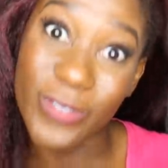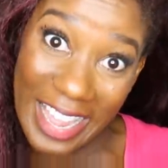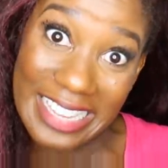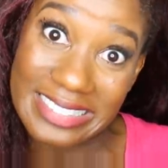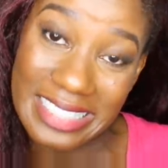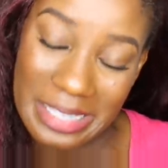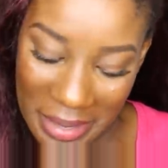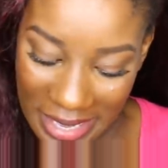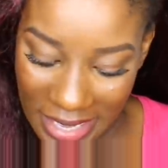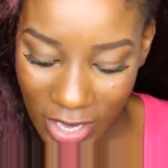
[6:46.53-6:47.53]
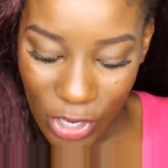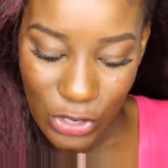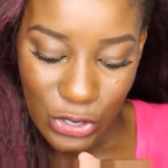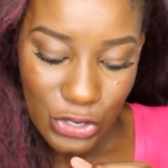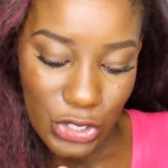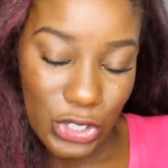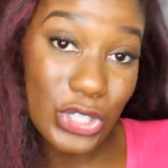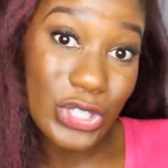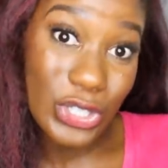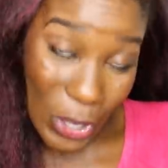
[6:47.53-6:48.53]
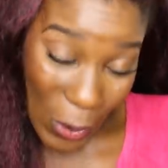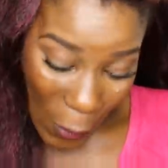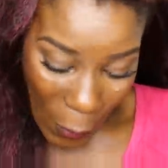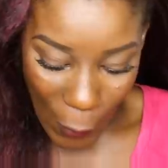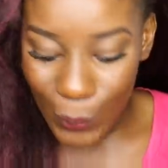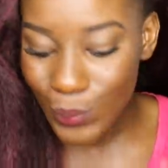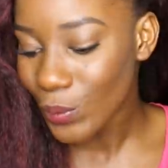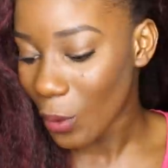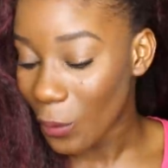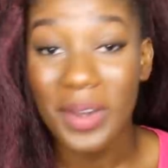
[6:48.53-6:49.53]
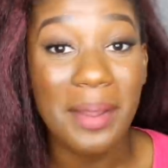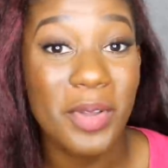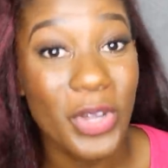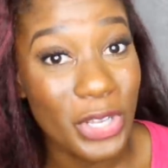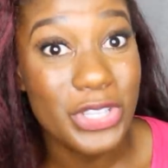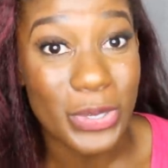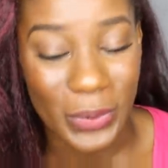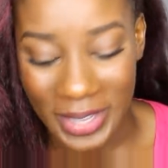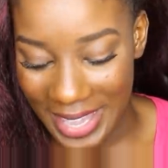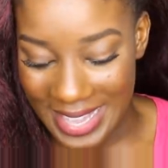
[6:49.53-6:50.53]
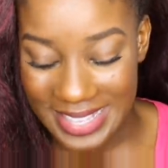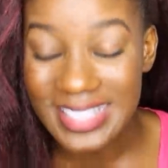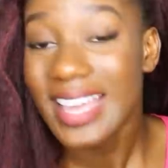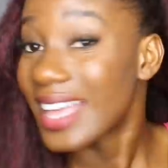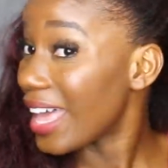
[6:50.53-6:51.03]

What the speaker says: fighting me. So what I'm gonna do is